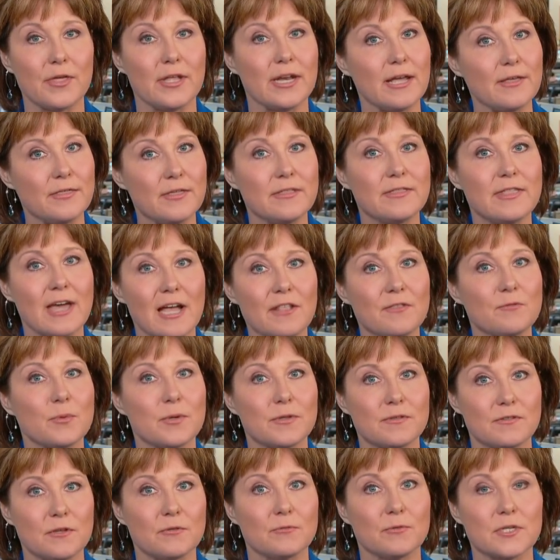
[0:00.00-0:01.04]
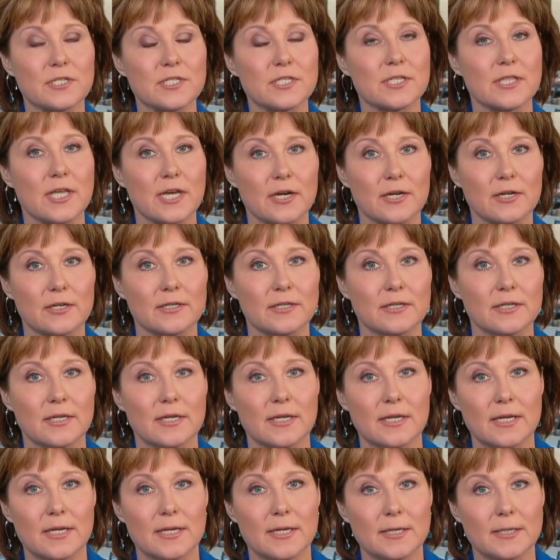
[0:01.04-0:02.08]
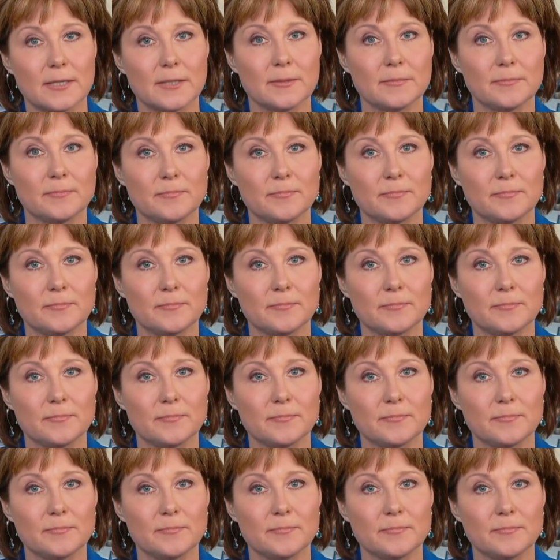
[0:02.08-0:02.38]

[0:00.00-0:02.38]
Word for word: And I think that's what's at risk there. You're nodding.